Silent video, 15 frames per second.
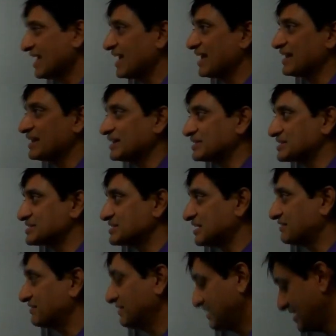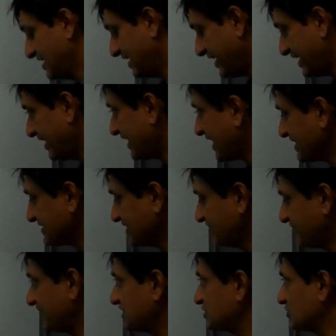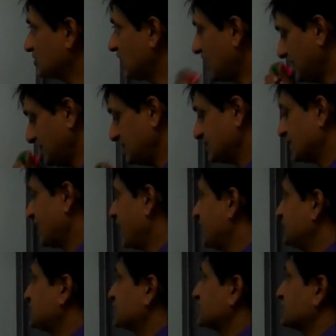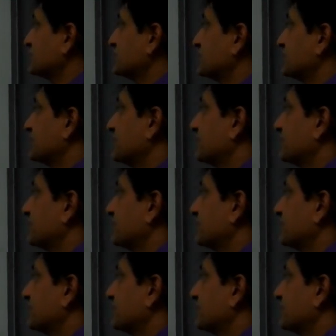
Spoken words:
and other stuff. And lastly, friends, you got these guys.